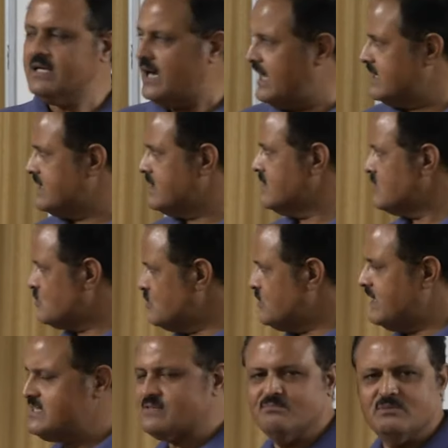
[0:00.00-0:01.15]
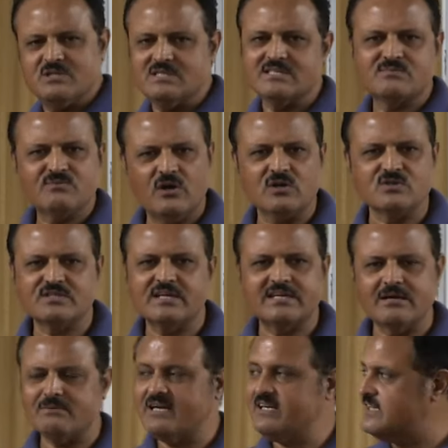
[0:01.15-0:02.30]
under today's business follows the
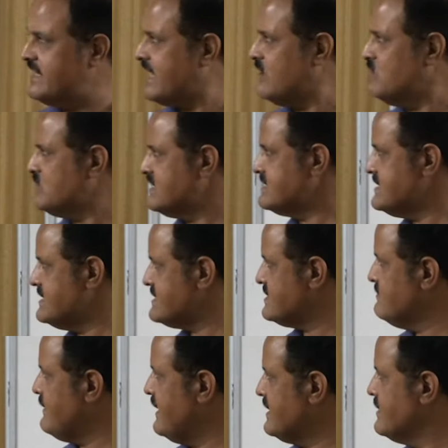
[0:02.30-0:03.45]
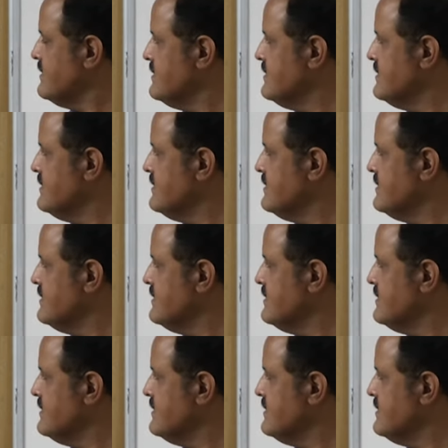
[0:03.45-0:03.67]
double entry accounting system, and